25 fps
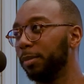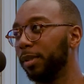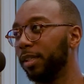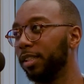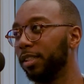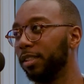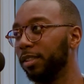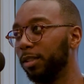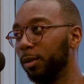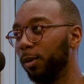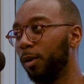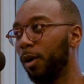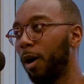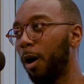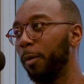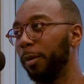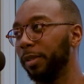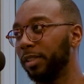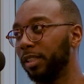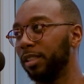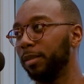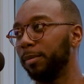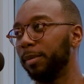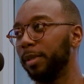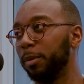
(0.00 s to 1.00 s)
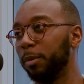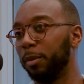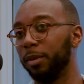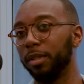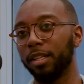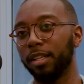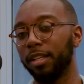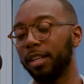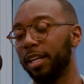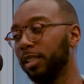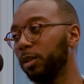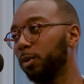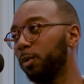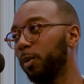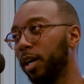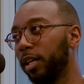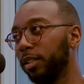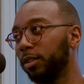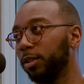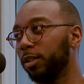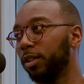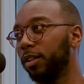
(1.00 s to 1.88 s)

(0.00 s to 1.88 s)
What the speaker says: but you always see me with a nice watch